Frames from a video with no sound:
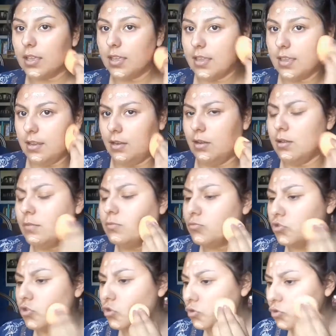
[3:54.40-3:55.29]
and
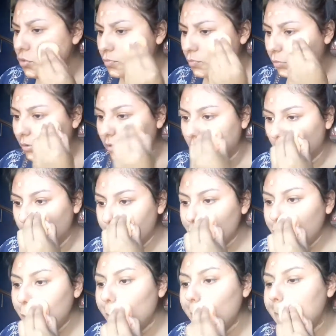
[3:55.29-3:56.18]
I'm just
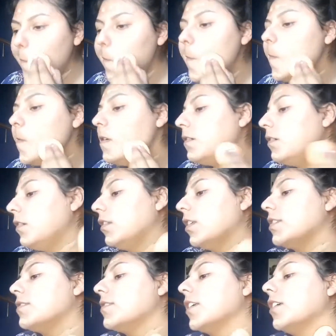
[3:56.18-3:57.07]
blending.
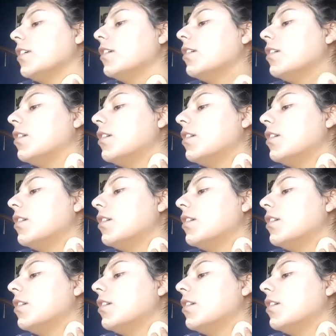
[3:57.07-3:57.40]
Let's see.